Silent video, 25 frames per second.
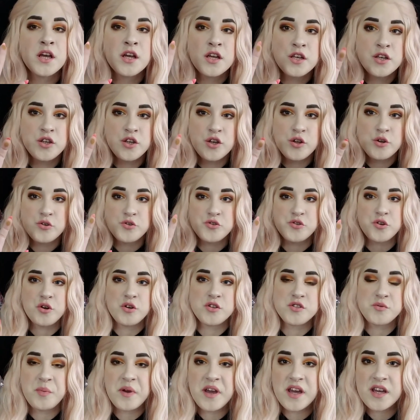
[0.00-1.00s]

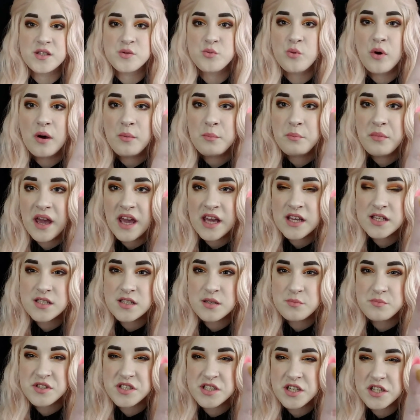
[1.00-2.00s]
neutrals because what makes
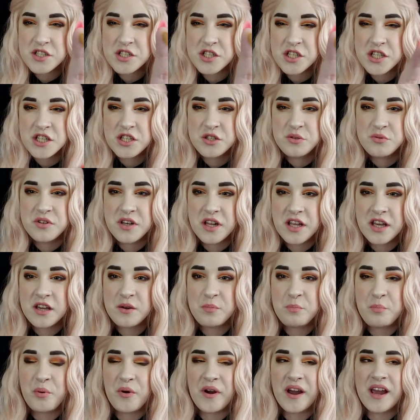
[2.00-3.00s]
them such a
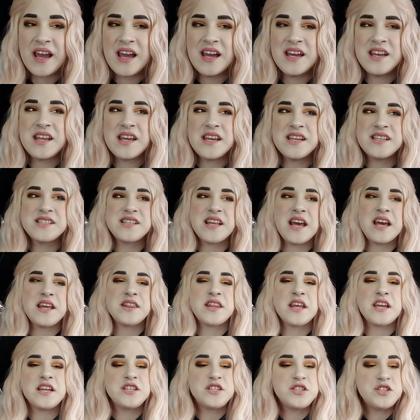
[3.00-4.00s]
unique brand is
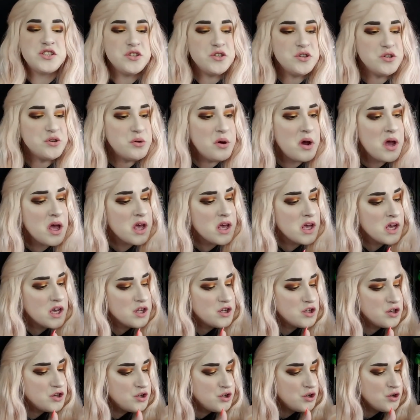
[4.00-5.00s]
that they do
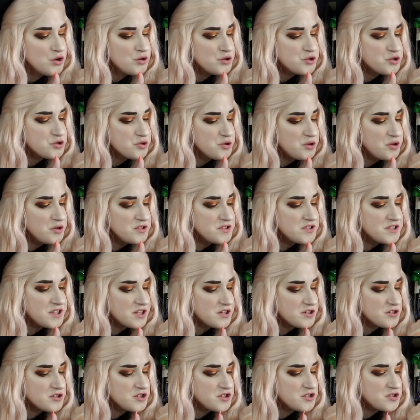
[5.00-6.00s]
neutrals
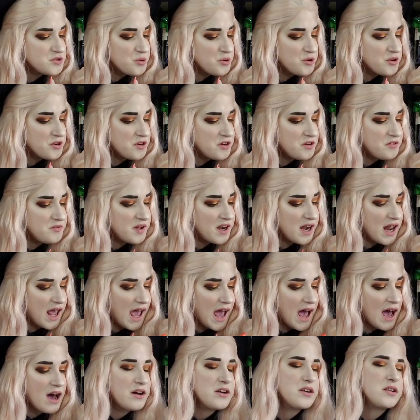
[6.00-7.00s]
that are sort of an
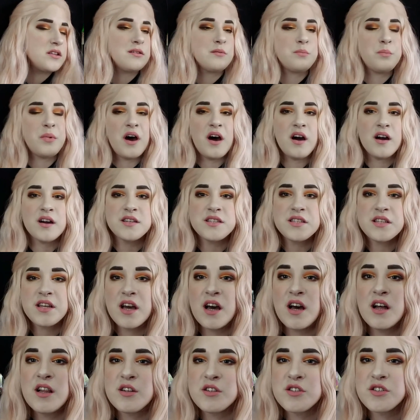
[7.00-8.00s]
out-of-the-box
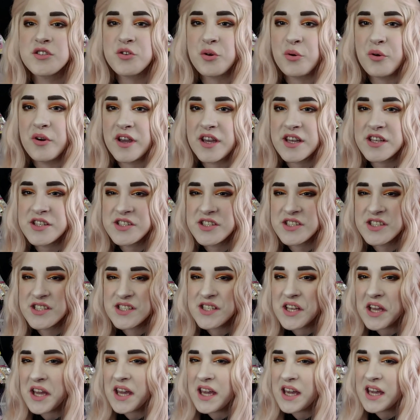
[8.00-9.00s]
color story. Because you
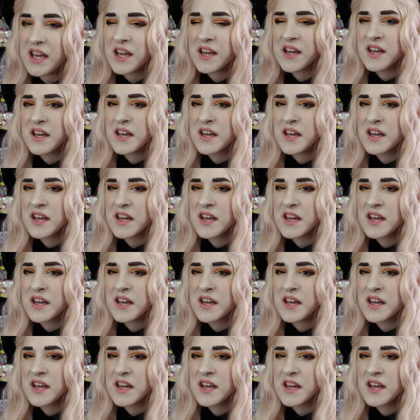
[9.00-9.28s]
see,